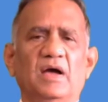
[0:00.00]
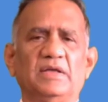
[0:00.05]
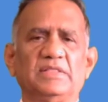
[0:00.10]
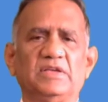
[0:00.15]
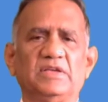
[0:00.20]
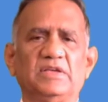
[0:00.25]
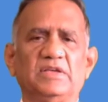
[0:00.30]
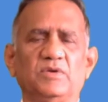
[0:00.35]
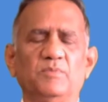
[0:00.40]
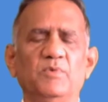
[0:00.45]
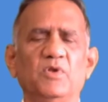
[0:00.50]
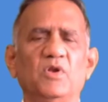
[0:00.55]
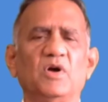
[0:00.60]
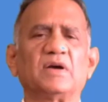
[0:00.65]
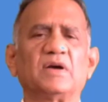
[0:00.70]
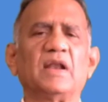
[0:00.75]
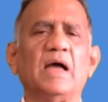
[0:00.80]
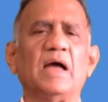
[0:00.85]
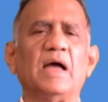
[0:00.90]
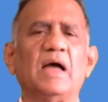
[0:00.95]
the
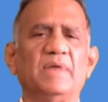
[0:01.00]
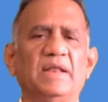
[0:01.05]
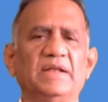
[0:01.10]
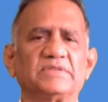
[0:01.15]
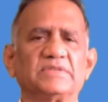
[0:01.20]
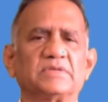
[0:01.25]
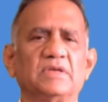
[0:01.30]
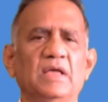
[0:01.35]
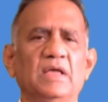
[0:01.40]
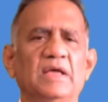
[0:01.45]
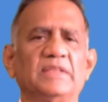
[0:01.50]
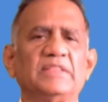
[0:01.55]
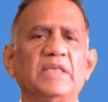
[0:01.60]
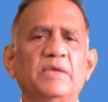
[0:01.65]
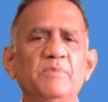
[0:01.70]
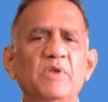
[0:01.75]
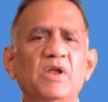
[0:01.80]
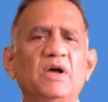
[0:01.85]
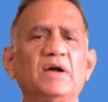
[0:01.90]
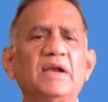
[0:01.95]
immunoglobulins.
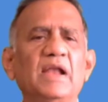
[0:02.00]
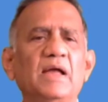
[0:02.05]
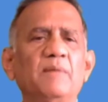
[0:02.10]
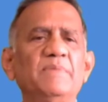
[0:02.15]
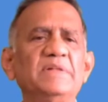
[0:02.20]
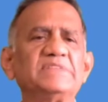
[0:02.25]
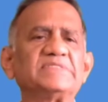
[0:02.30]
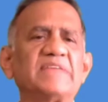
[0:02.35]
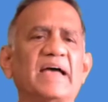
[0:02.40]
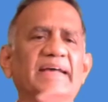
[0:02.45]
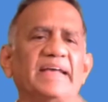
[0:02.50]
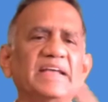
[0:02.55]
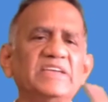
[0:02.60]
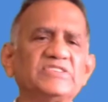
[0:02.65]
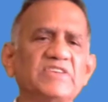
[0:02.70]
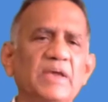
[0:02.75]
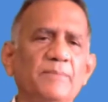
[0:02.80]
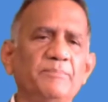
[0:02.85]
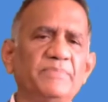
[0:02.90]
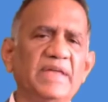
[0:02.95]
The immunoglobulins
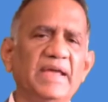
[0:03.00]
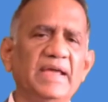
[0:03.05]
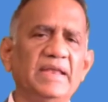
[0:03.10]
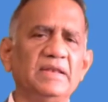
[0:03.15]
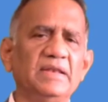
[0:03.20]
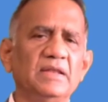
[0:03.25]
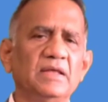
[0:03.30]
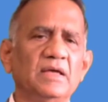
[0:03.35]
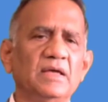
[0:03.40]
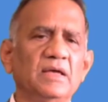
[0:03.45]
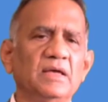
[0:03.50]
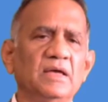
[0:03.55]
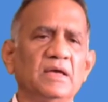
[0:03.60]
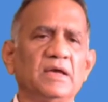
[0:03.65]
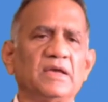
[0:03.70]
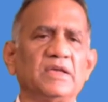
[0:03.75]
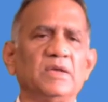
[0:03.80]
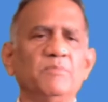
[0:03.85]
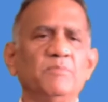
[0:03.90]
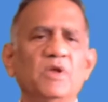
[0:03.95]
against heptane,
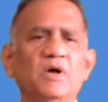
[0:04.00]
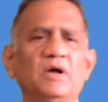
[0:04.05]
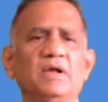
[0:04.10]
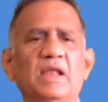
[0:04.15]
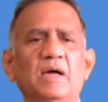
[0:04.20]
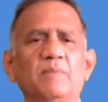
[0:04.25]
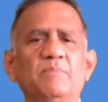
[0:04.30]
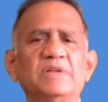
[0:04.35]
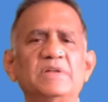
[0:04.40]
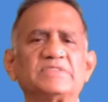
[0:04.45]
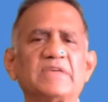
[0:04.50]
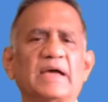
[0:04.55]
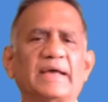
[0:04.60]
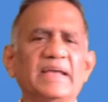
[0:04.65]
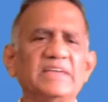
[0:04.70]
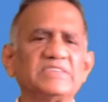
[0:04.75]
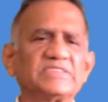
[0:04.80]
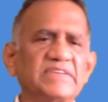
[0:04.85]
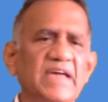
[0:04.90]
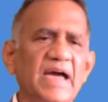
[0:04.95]
immunoglobulins
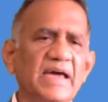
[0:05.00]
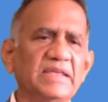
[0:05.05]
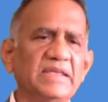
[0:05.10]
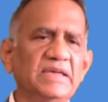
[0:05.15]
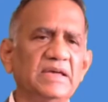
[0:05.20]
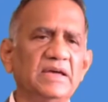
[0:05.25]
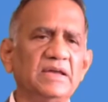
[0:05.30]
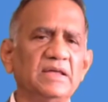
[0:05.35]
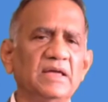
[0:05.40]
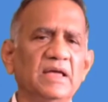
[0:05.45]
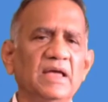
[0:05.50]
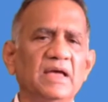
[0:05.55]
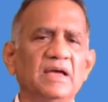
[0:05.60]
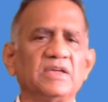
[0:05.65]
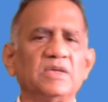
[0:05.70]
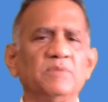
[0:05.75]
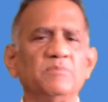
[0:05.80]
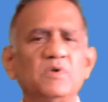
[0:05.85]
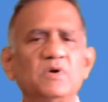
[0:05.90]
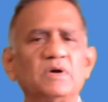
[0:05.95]
against carrier,
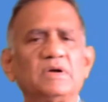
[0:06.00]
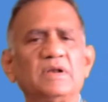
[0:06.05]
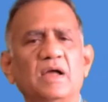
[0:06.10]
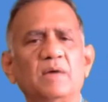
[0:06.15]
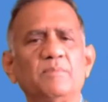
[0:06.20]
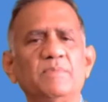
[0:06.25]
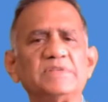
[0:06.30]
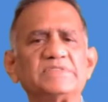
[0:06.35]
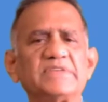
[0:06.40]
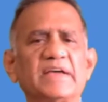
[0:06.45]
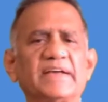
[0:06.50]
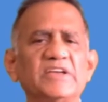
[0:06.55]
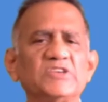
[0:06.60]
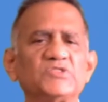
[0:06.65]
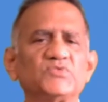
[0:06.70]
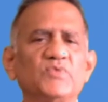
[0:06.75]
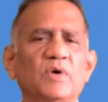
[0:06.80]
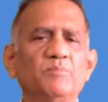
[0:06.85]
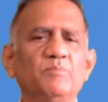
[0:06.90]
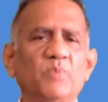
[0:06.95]
immunoglobulins
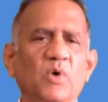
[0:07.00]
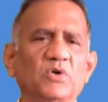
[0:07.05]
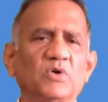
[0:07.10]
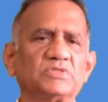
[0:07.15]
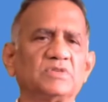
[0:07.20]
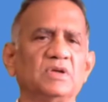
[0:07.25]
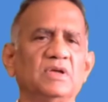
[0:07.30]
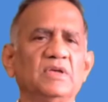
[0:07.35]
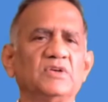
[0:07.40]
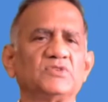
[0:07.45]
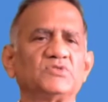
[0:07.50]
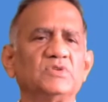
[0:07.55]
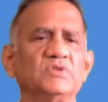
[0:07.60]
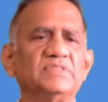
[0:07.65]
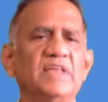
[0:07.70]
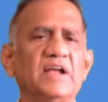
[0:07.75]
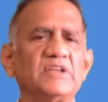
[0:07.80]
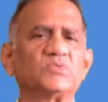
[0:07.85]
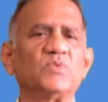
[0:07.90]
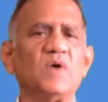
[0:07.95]
against for both. So
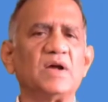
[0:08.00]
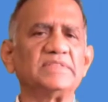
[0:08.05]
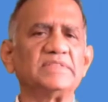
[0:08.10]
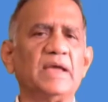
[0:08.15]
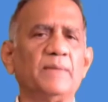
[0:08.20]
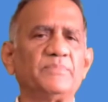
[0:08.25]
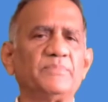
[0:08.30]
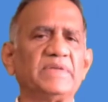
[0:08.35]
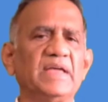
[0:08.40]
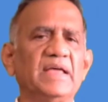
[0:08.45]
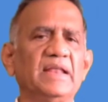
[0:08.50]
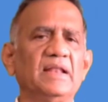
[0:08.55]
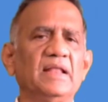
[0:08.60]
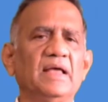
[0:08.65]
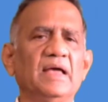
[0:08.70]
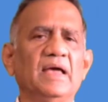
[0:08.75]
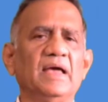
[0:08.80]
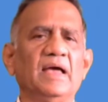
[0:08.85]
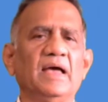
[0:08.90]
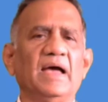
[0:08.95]
that's what
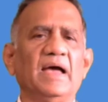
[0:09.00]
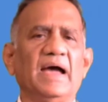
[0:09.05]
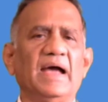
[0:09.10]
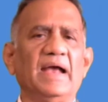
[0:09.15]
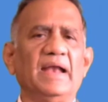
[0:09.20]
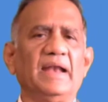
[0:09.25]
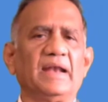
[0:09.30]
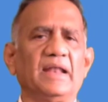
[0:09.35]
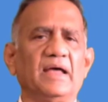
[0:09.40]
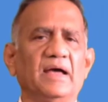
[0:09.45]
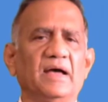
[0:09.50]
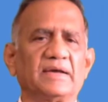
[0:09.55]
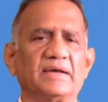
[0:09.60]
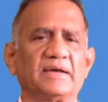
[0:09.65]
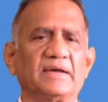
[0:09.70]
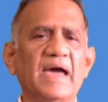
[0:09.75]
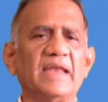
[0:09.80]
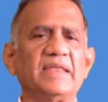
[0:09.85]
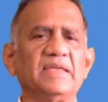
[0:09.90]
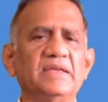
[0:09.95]
heptane and
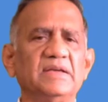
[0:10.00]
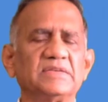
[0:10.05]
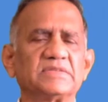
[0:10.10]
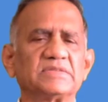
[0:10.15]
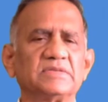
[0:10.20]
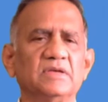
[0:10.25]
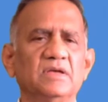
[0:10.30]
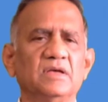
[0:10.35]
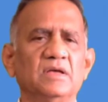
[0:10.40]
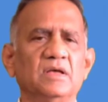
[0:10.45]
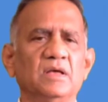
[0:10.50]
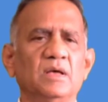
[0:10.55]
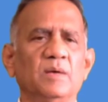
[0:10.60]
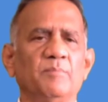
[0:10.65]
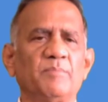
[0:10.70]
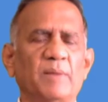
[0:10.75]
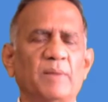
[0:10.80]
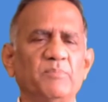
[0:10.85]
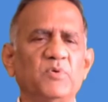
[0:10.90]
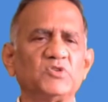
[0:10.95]
carriers
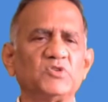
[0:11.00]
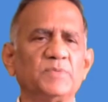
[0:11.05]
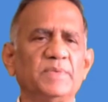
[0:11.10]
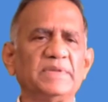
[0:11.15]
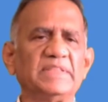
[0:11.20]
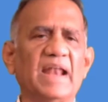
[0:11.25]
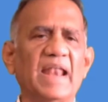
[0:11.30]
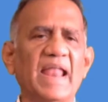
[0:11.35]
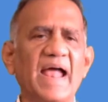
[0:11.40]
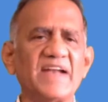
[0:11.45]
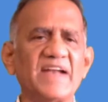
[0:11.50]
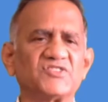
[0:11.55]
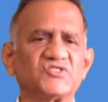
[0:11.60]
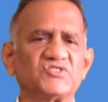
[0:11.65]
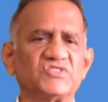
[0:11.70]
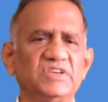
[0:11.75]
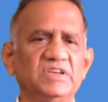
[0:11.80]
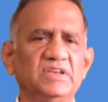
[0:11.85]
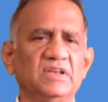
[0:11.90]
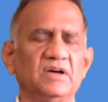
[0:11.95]
proposed with the
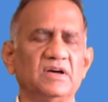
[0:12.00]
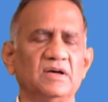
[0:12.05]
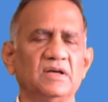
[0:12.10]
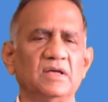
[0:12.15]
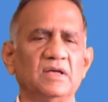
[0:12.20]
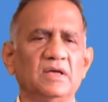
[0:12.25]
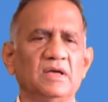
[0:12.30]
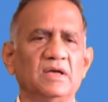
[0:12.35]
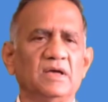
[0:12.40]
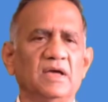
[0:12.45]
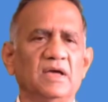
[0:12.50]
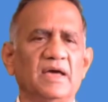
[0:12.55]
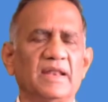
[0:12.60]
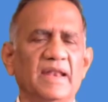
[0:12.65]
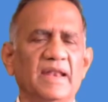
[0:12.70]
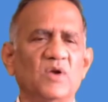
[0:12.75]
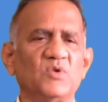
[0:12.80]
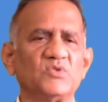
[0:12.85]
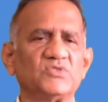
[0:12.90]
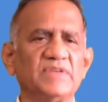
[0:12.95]
Landsteiner,
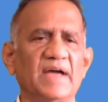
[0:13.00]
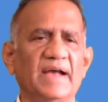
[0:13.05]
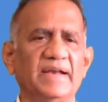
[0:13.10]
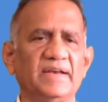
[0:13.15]
a renowned